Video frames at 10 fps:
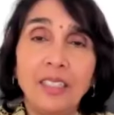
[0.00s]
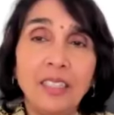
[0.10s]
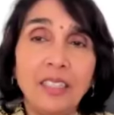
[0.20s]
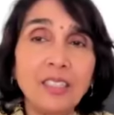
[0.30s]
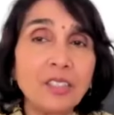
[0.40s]

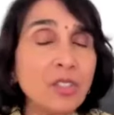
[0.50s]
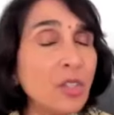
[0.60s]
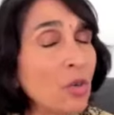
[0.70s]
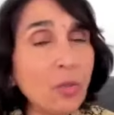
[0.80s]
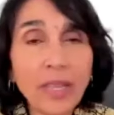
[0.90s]
There's
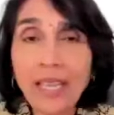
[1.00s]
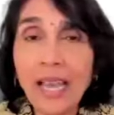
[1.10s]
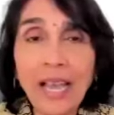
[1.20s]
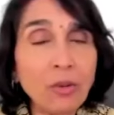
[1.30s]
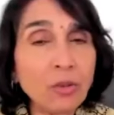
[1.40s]
no way
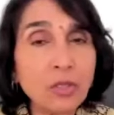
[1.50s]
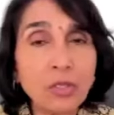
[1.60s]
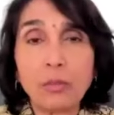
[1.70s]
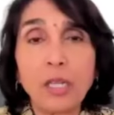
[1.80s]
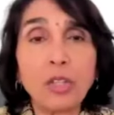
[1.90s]
out
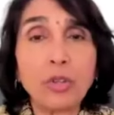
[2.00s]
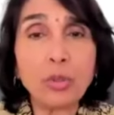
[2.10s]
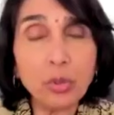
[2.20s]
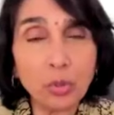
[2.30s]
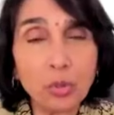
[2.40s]
but
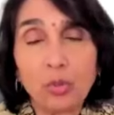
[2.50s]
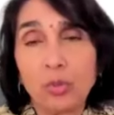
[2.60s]
through.